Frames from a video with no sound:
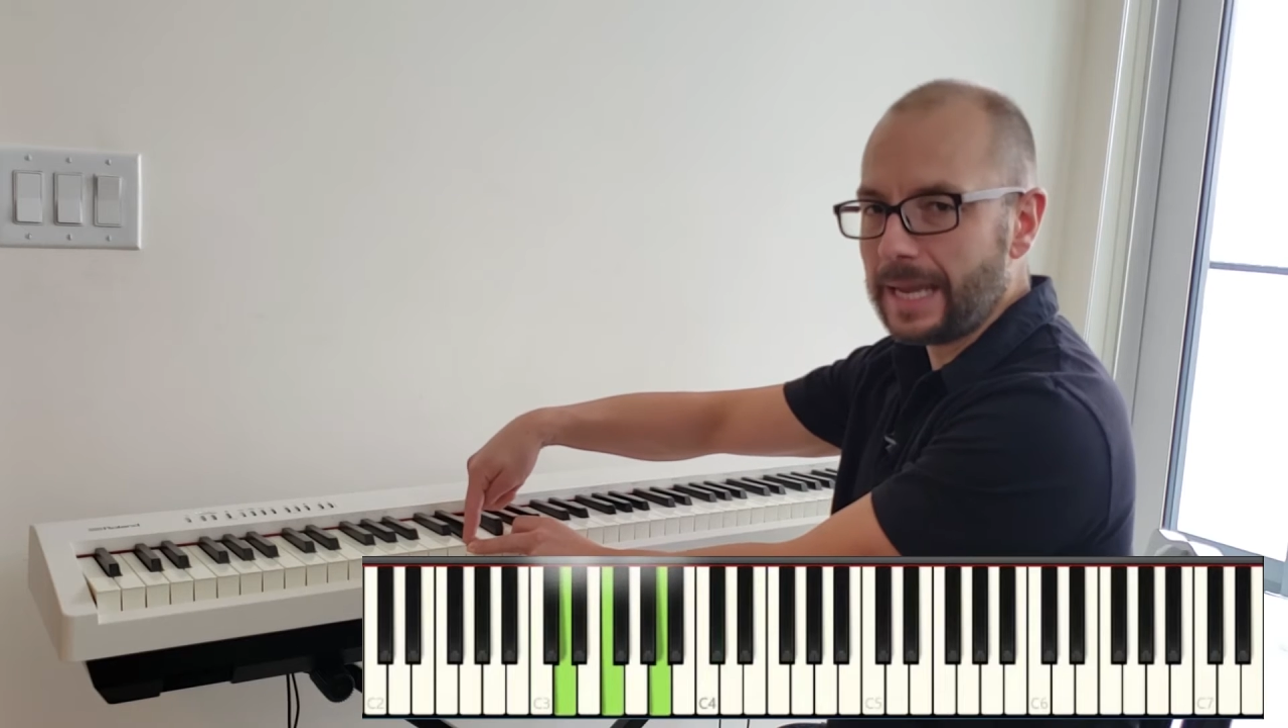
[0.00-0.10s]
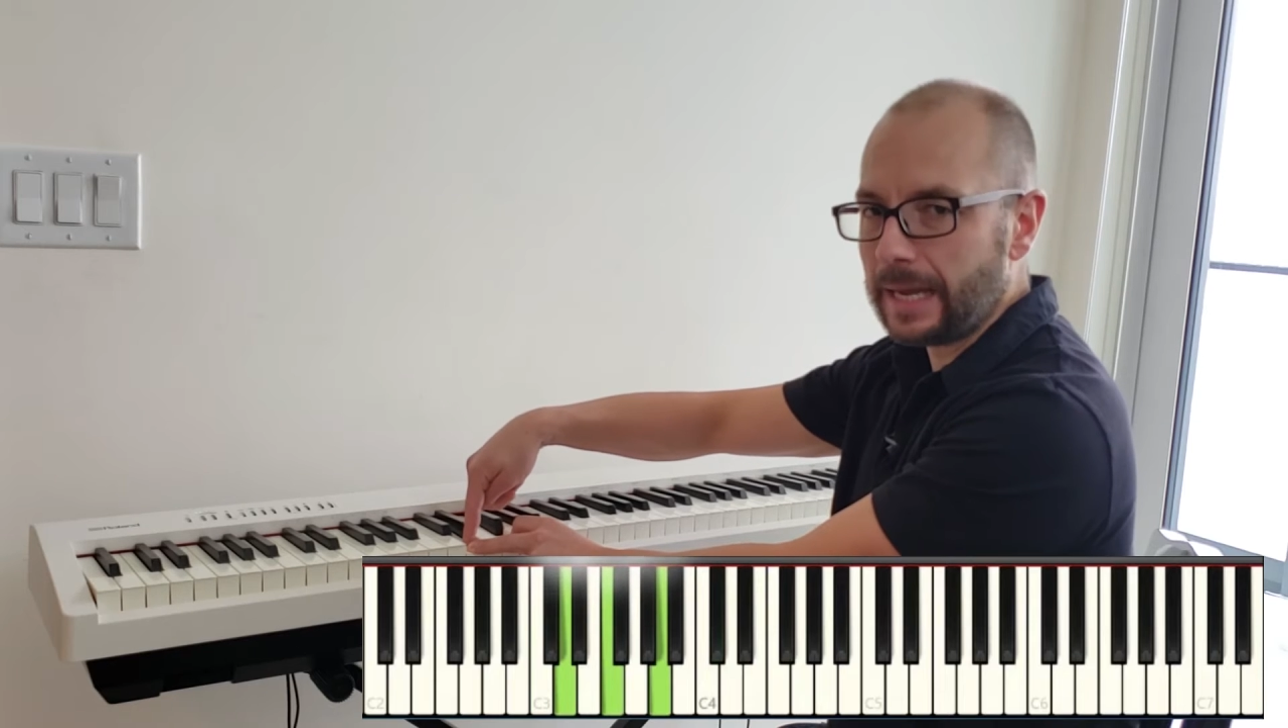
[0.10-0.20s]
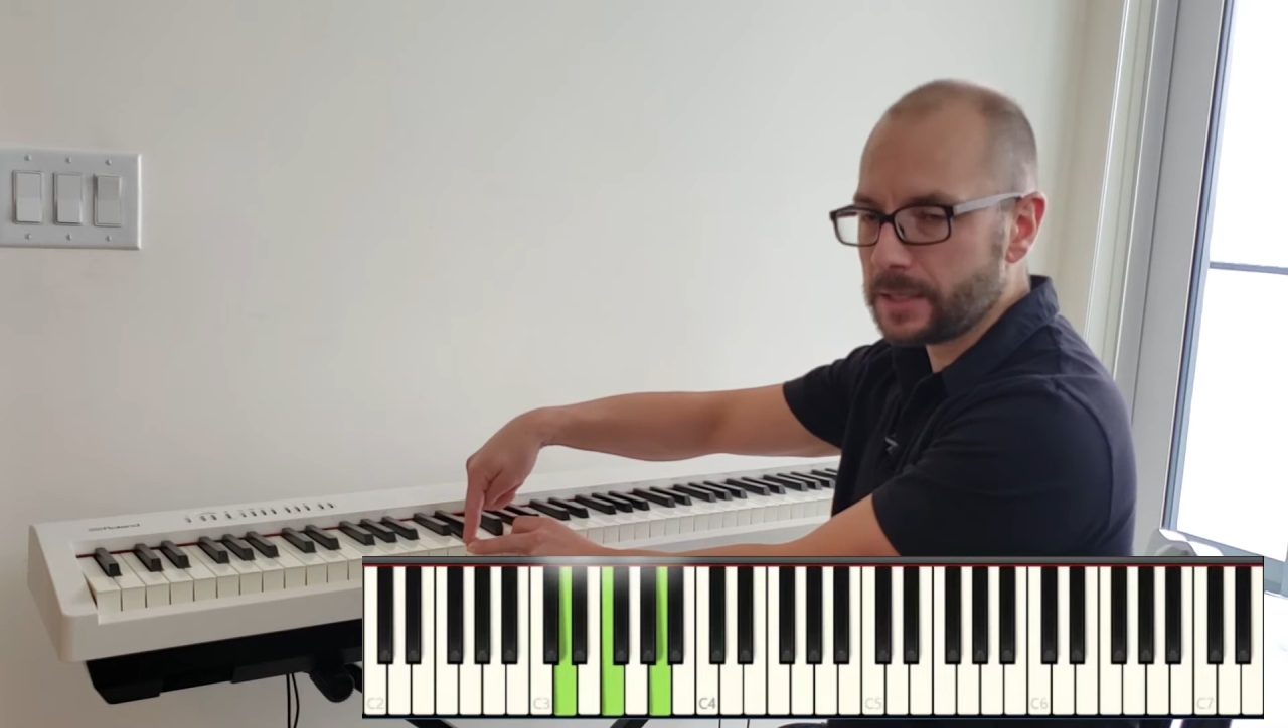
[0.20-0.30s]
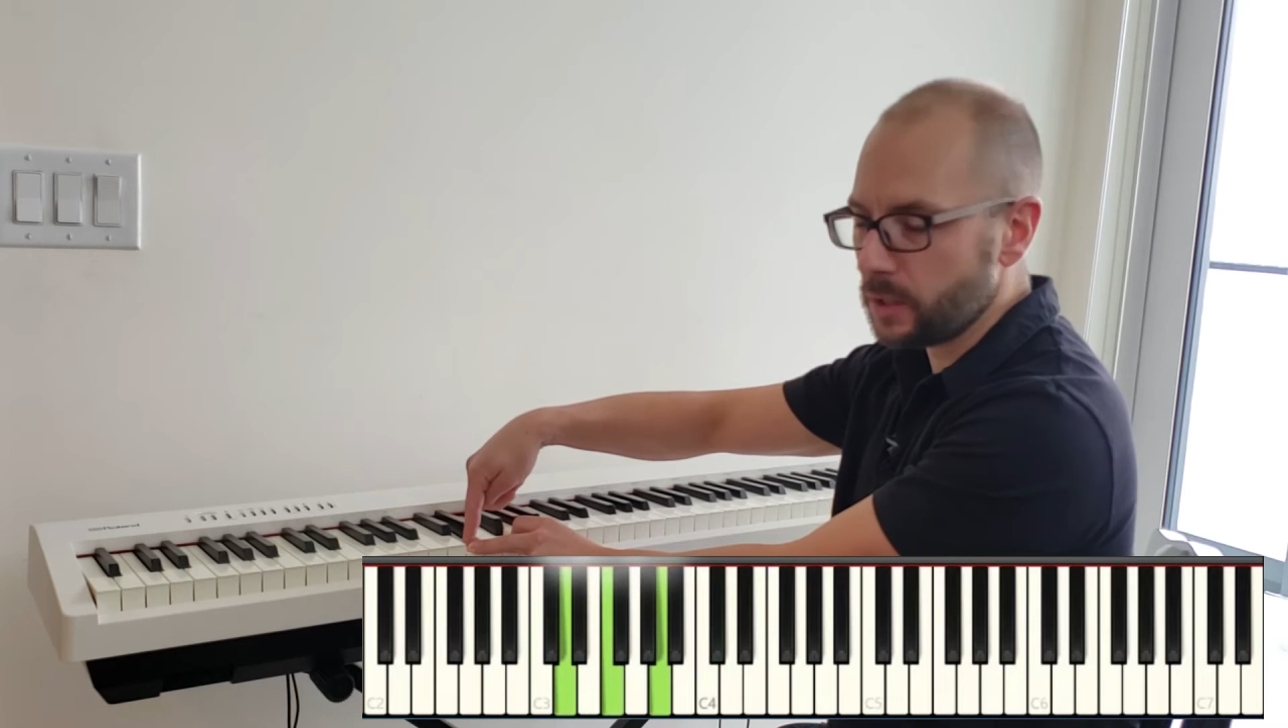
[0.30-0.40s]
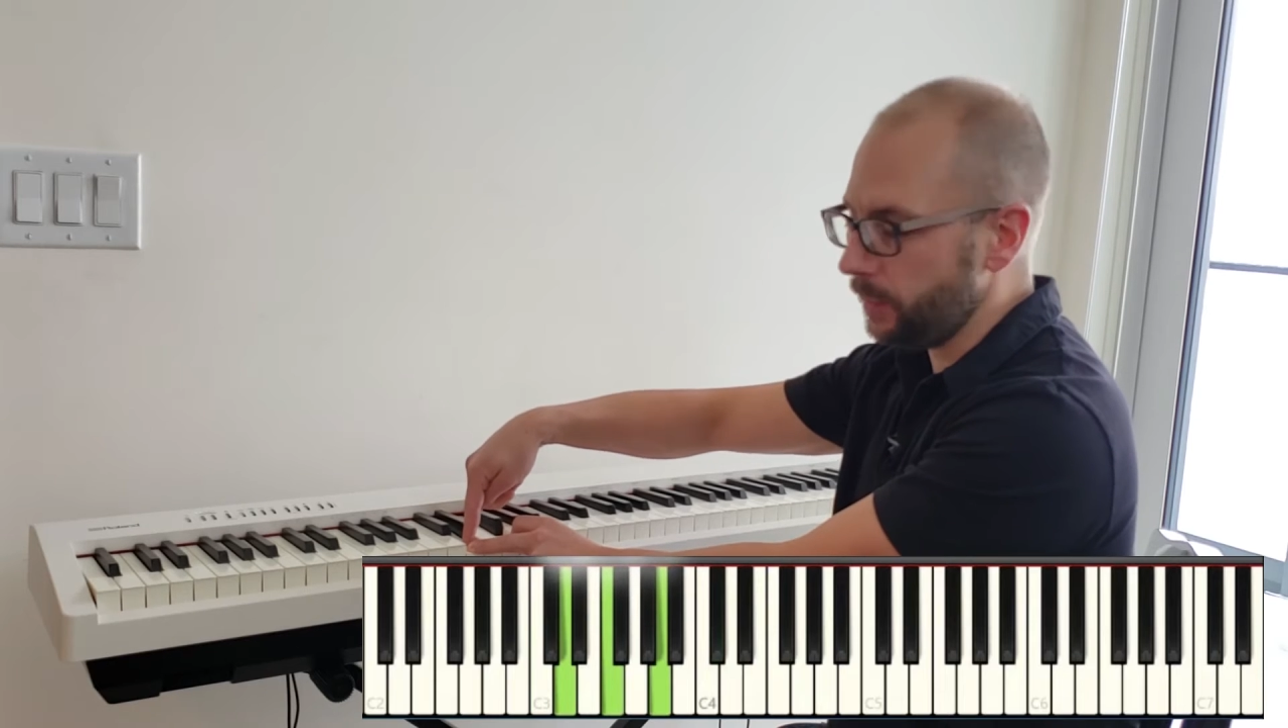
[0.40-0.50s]

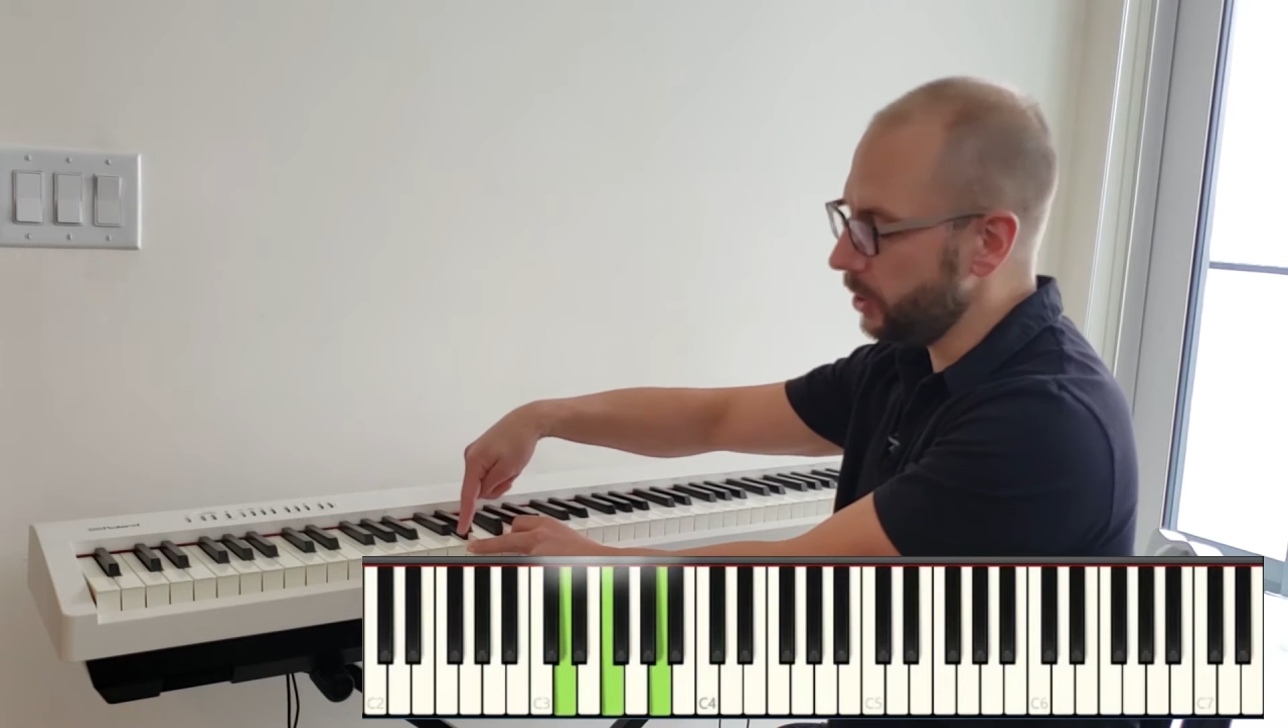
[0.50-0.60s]
has to be